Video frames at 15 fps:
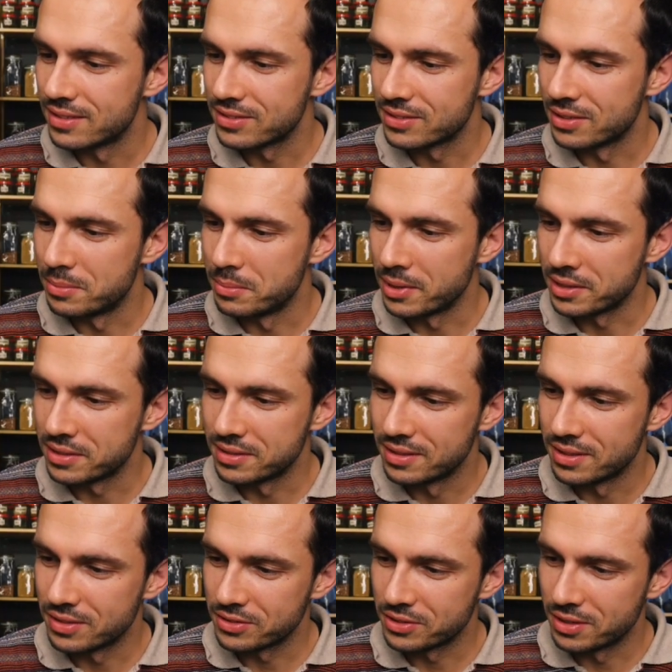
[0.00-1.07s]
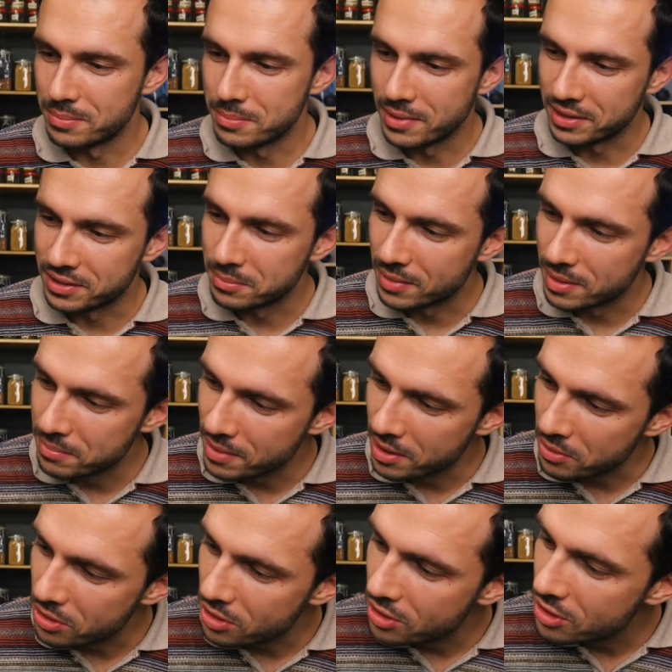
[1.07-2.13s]
It's gonna melt. It's gonna melt in my
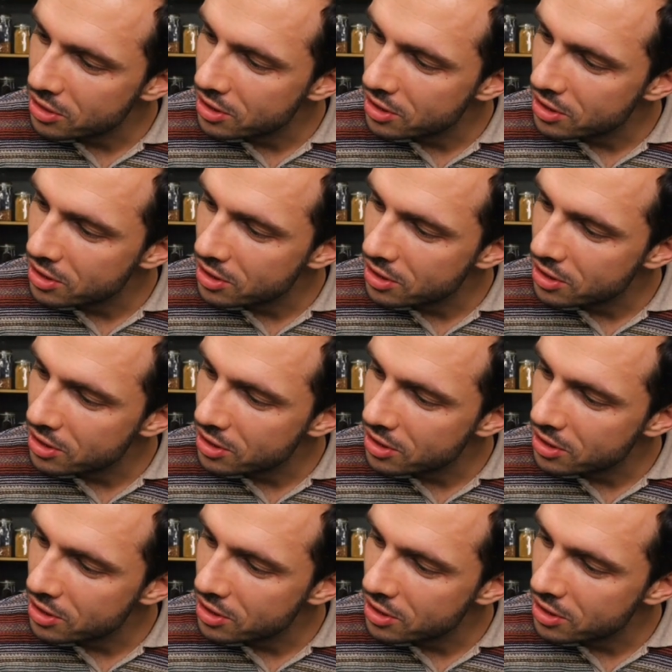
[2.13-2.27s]
mouth.